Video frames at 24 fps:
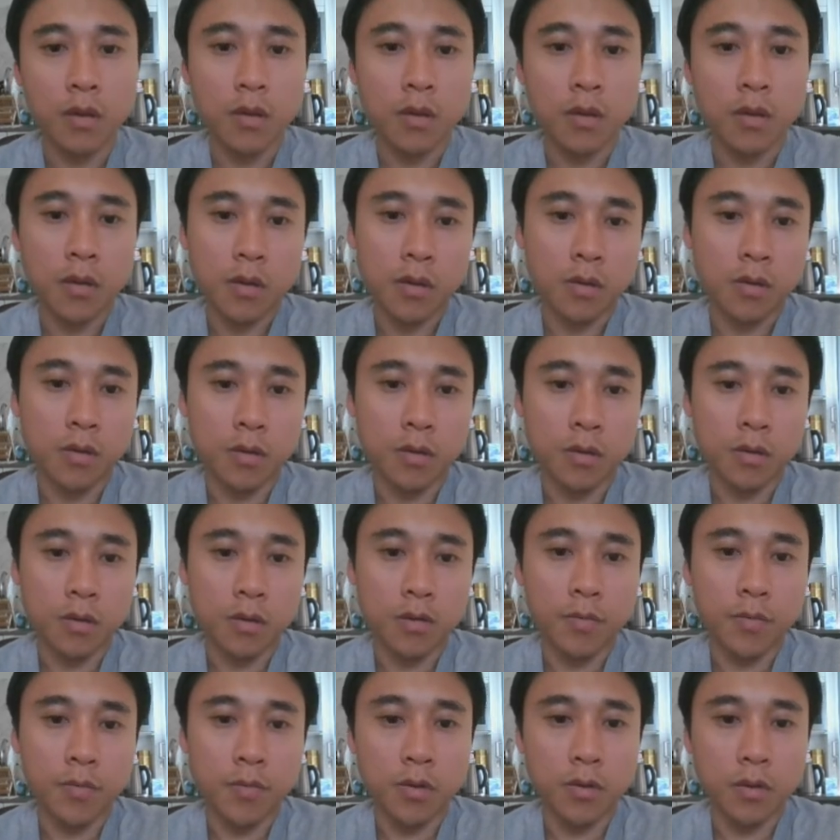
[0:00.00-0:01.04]
All right, so
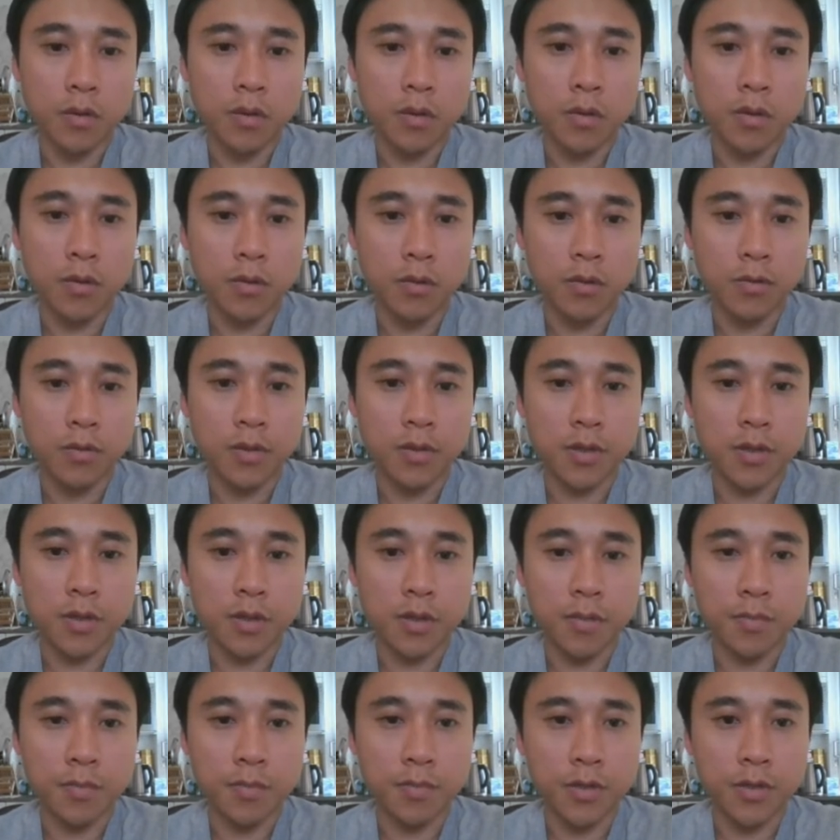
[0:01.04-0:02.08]
we've got called
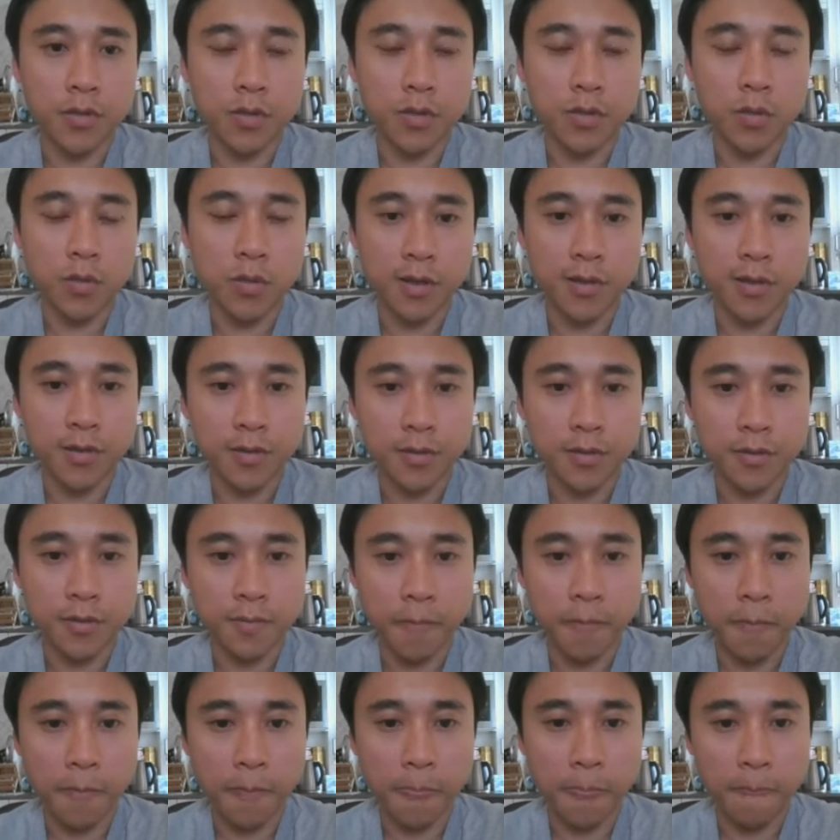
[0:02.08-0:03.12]
twice.
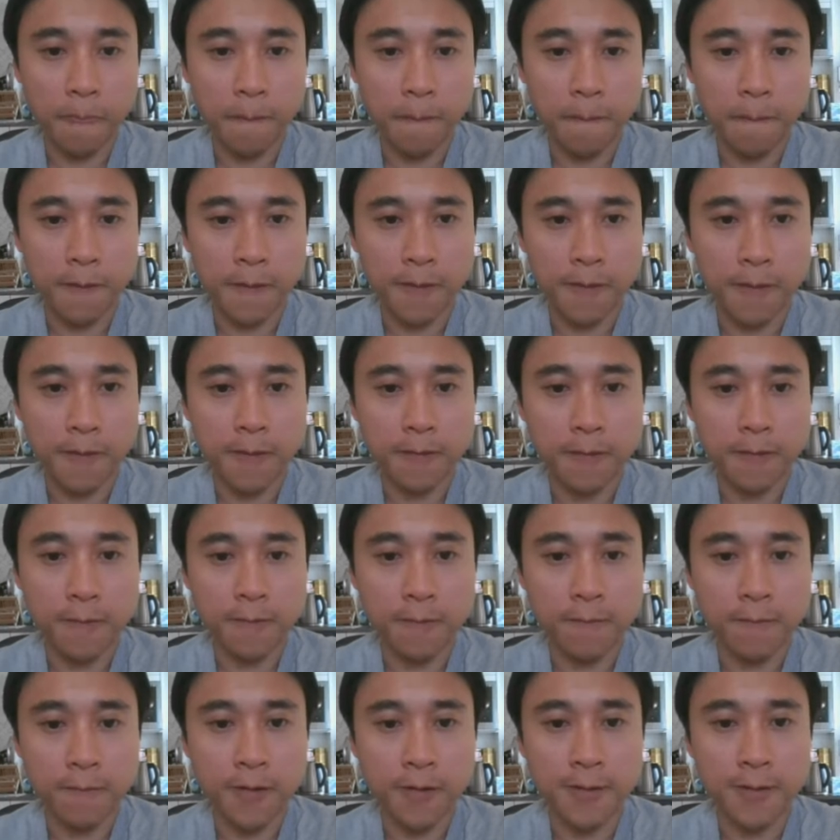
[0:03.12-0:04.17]
Don't
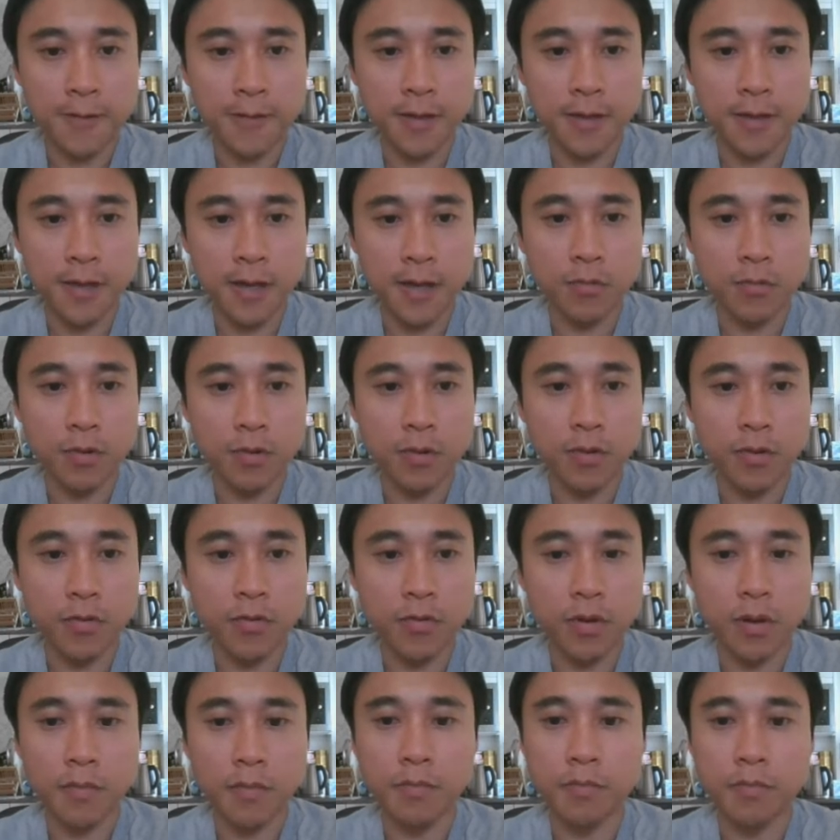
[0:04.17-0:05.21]
really see how
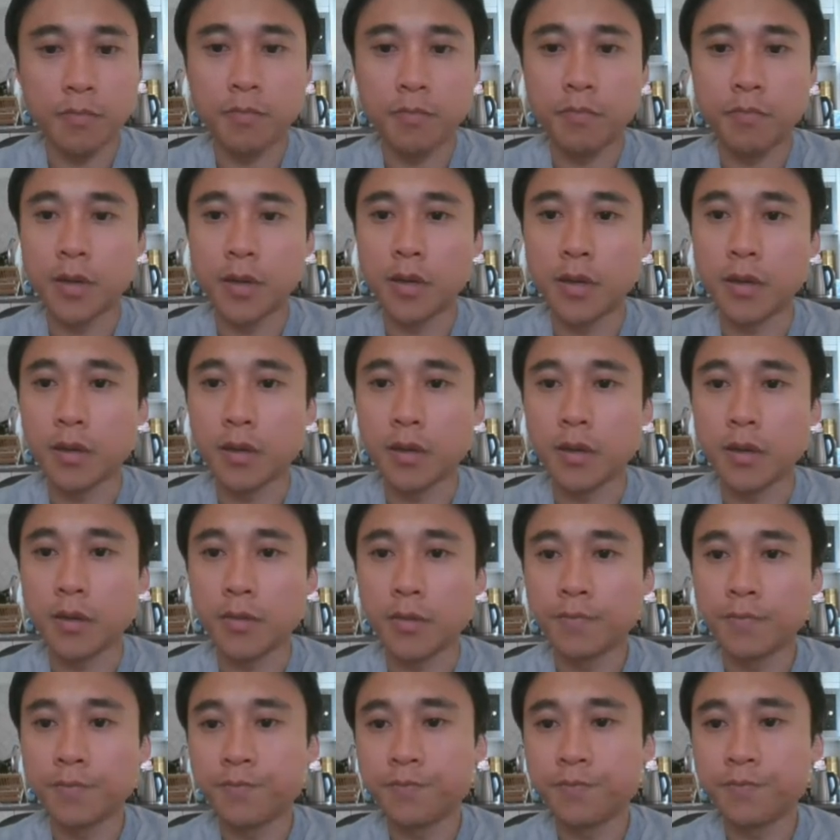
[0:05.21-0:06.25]
we're beat here,
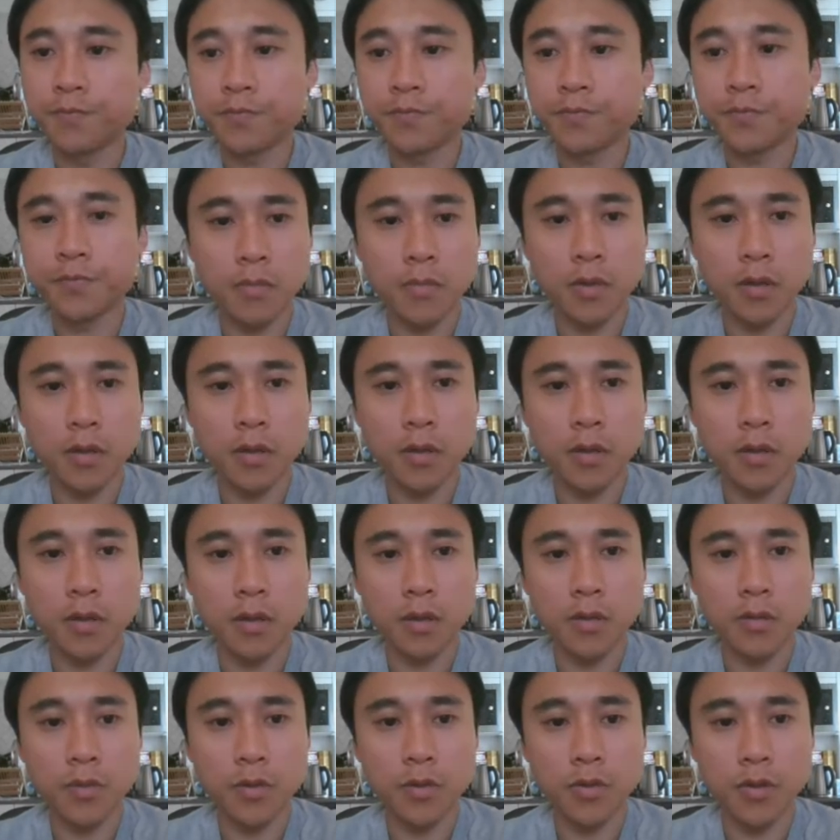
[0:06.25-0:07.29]

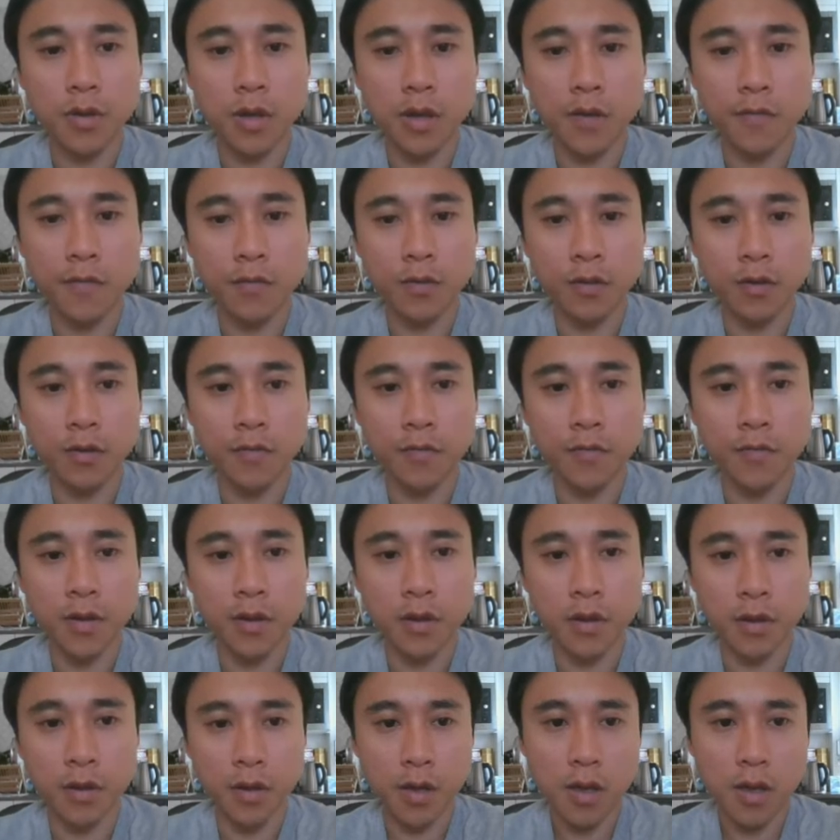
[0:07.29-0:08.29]
and we do have a lot of